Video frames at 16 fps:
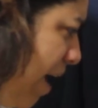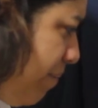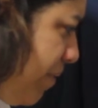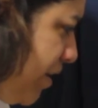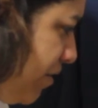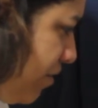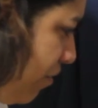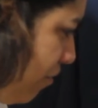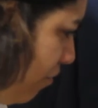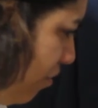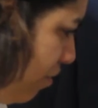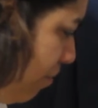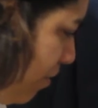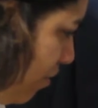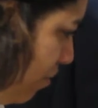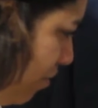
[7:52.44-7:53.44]
happening in a
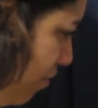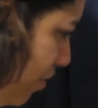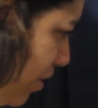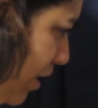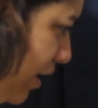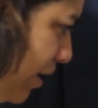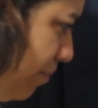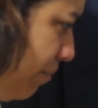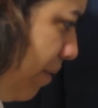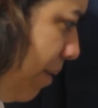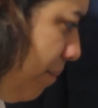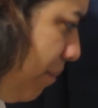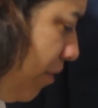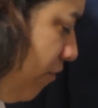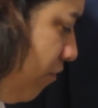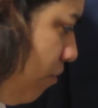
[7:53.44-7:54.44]
group or a
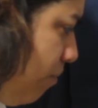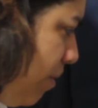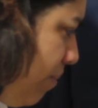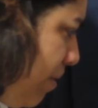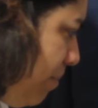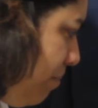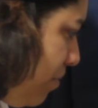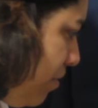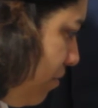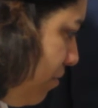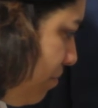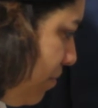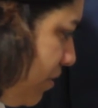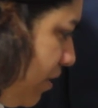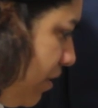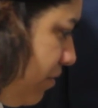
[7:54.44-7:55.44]
former member,
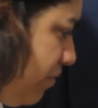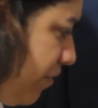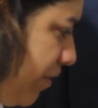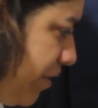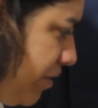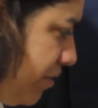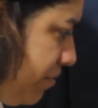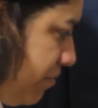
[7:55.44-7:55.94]
but that's fine.